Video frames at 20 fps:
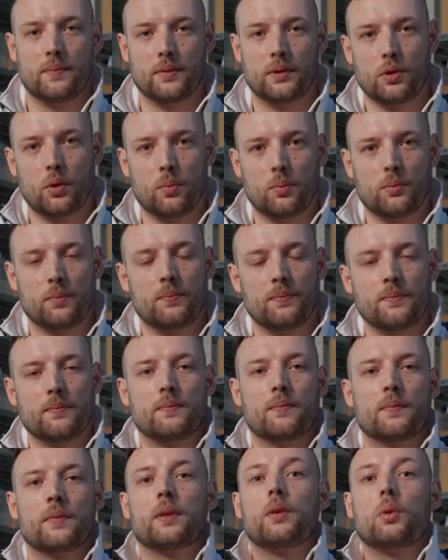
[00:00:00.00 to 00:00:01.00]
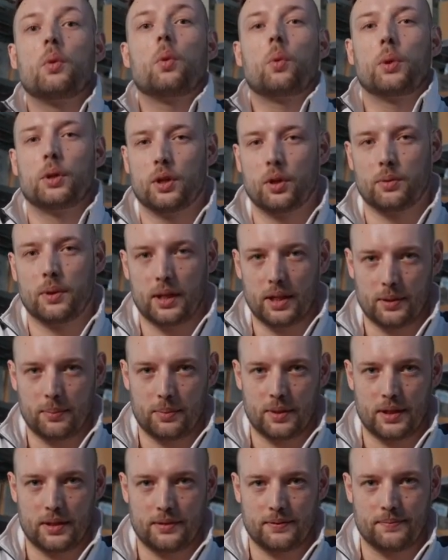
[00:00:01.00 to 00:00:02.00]
So, the screw is already in
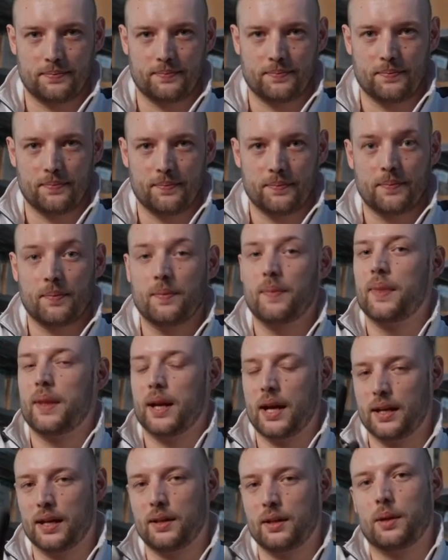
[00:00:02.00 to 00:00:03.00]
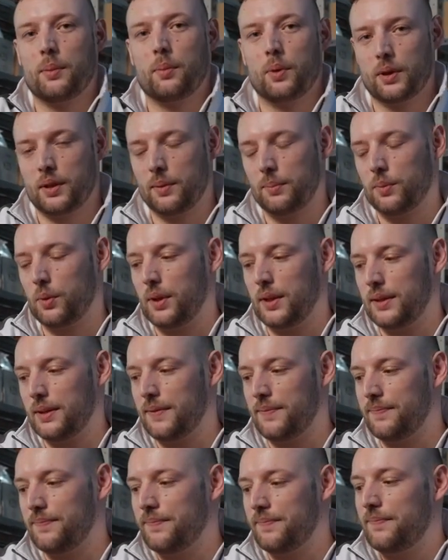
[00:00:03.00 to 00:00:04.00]
place. Another important point,
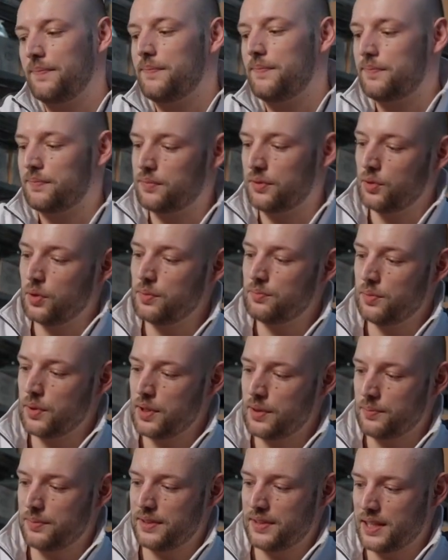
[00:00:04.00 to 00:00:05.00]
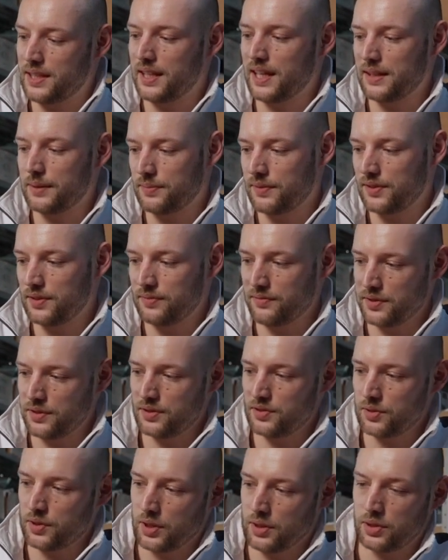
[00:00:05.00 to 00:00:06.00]
to avoid misalignment of the
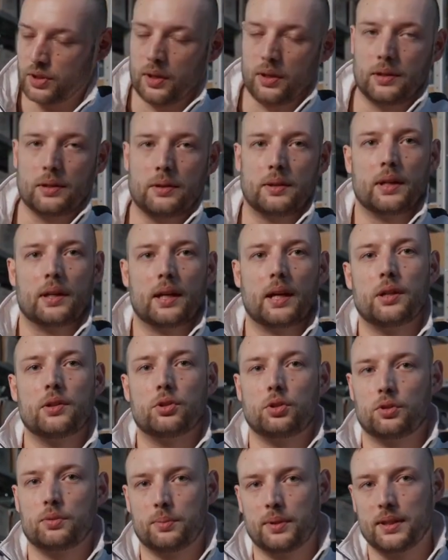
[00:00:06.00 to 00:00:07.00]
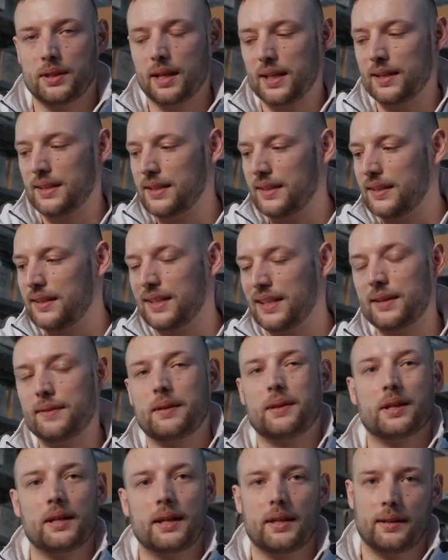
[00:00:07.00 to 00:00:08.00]
structure, the nuts should be tightened
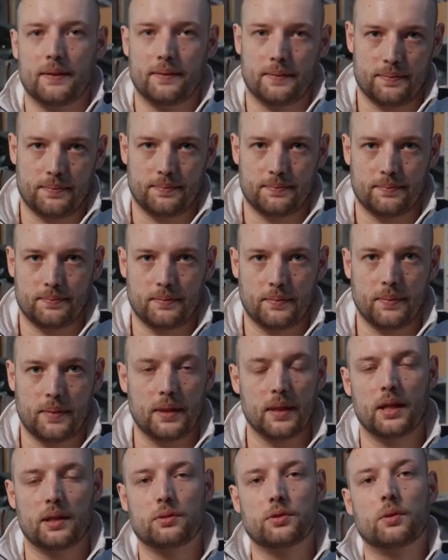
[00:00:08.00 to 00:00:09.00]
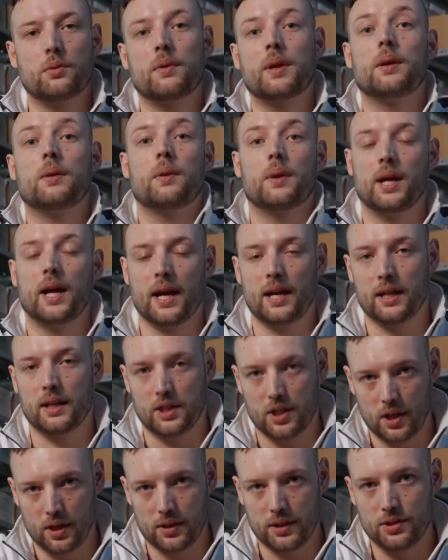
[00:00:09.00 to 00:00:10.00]
evenly. If you've ever had a
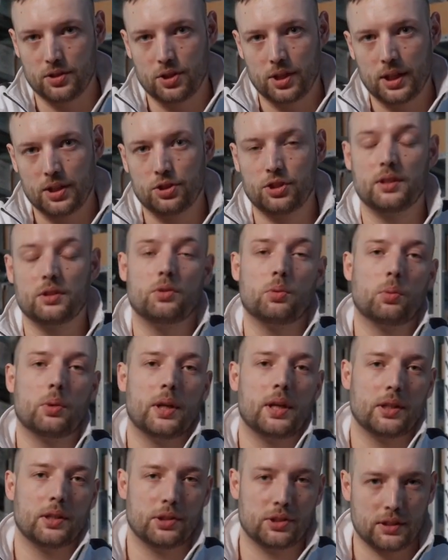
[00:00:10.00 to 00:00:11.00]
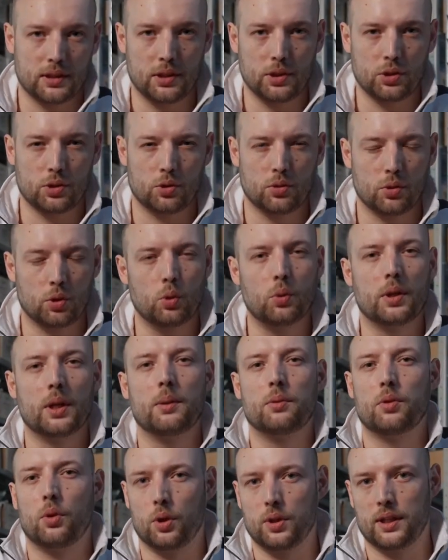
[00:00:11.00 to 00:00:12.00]
car and changed its wheels, you know what I'm
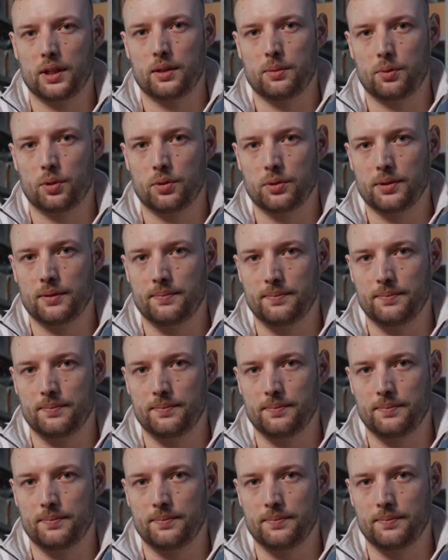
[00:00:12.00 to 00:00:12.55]
talking about.